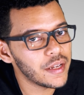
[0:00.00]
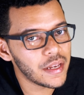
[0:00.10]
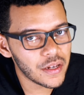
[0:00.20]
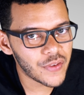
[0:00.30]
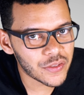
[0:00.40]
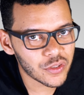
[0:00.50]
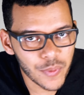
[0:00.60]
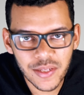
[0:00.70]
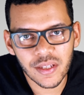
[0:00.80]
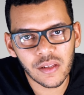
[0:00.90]
not an investor
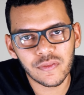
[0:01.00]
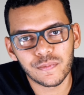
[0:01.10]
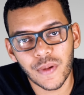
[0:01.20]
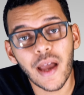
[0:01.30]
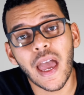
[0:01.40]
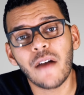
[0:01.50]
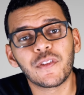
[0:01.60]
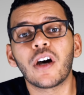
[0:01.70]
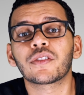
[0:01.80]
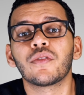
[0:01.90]
myself, I
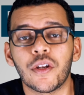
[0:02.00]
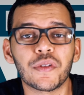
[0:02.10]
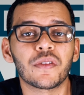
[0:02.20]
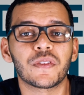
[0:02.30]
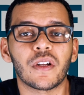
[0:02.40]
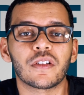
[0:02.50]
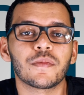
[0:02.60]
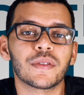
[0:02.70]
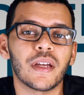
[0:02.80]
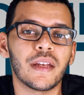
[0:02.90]
have talked to hundreds of
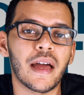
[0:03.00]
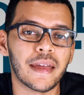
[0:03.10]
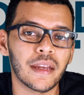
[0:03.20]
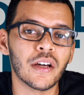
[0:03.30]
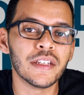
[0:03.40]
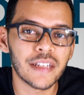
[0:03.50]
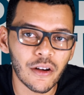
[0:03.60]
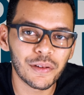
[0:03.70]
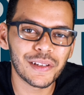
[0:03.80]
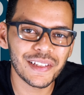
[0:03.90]
startups, and I can
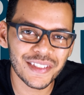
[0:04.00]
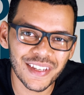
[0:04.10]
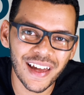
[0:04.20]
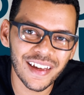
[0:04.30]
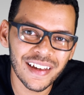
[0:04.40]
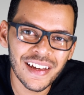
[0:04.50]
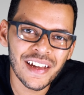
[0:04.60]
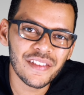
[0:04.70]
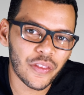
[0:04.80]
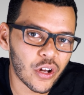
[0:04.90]
undoubtedly say
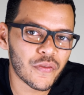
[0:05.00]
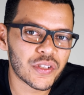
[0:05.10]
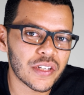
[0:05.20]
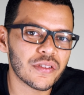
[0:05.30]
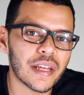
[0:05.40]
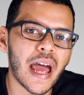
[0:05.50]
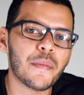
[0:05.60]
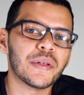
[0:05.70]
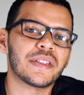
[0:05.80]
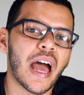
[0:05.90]
that the conversation that
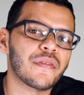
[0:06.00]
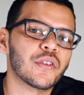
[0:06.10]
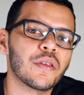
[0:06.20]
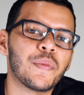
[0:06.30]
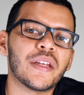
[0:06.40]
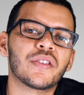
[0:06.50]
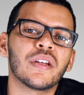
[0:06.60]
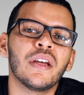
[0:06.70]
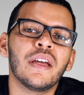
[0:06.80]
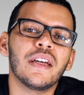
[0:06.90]
happens after the
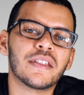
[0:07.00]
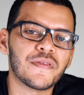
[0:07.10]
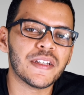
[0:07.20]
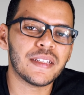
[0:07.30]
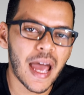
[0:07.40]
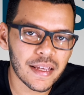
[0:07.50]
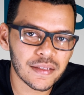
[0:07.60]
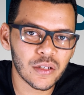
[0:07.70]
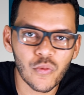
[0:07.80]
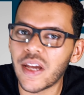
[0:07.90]
pitch is a
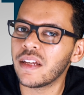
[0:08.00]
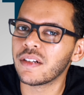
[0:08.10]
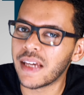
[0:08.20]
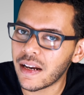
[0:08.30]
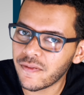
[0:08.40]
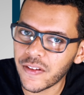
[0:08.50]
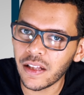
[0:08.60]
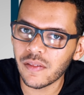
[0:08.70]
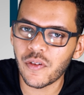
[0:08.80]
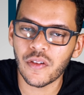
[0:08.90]
fantastic way to get a
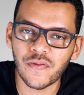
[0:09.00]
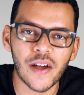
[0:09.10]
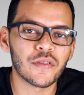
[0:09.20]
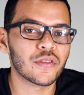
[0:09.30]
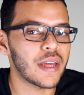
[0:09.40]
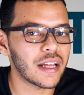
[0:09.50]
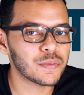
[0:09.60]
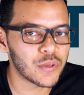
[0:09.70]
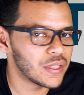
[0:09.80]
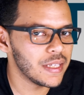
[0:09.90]
feel for the founder's
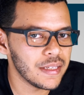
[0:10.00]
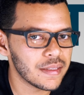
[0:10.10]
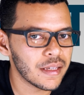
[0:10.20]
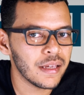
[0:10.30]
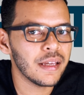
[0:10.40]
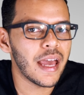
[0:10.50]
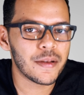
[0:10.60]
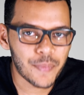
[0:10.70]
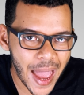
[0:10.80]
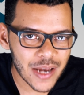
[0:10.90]
expertise
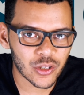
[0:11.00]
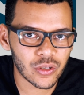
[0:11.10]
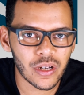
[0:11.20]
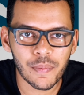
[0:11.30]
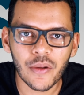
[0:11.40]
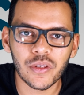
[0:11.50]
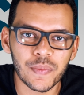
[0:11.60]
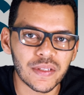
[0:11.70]
and passion about the